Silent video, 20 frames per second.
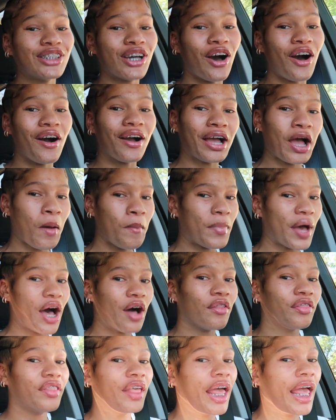talk
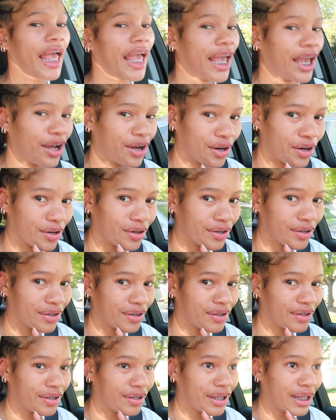about the hair.
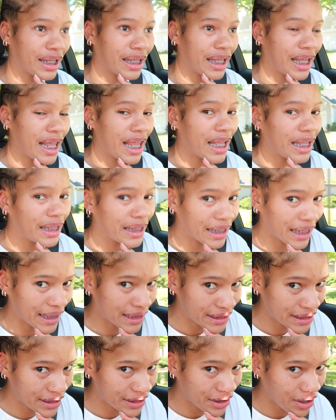
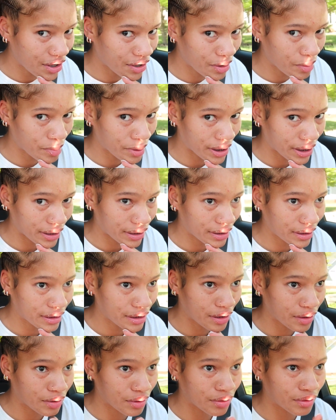Let's talk about it.
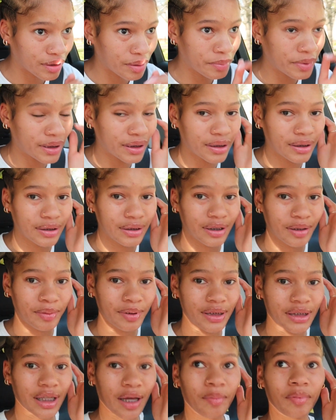Hold on, let
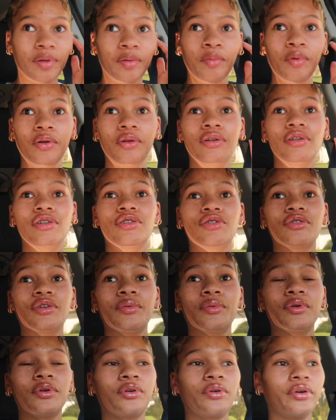me stop in the middle of the street
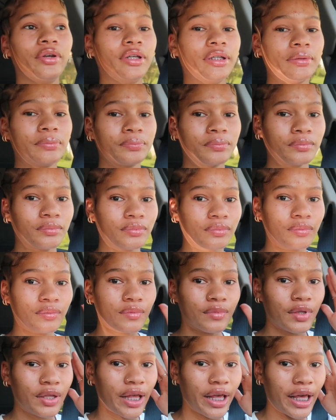real quick.
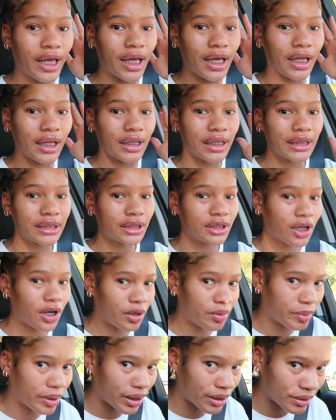Let's talk
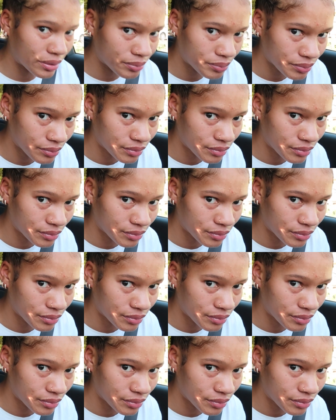about it,